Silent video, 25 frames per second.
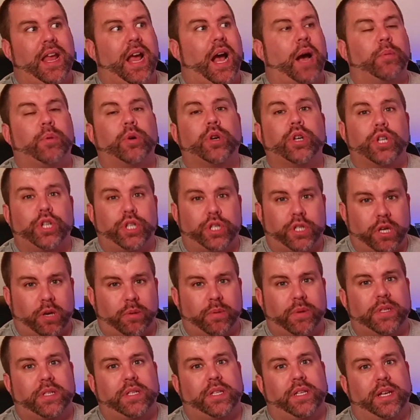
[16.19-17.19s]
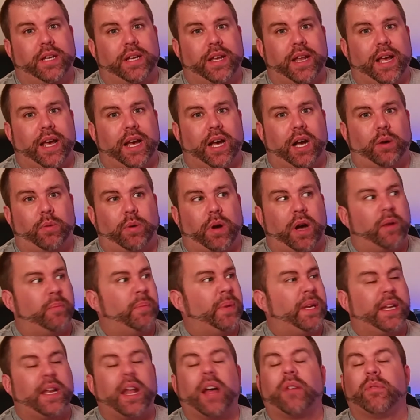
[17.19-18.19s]
I'm going to show it to you now. I
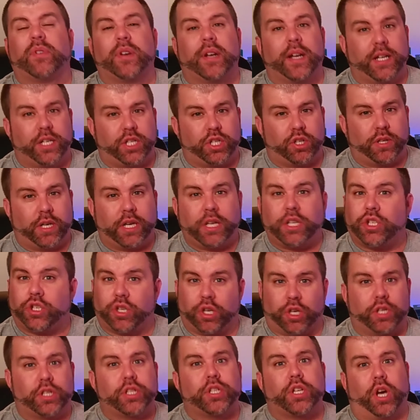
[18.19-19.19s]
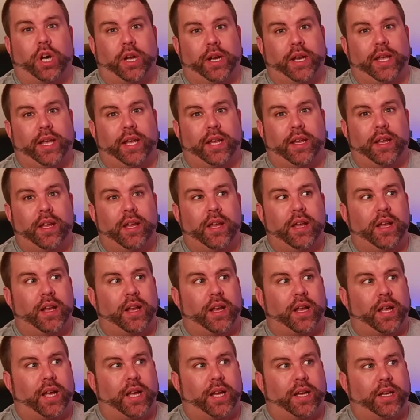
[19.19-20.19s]
mean, I've literally just got it
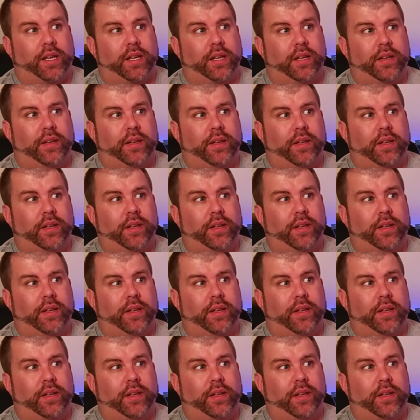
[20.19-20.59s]
like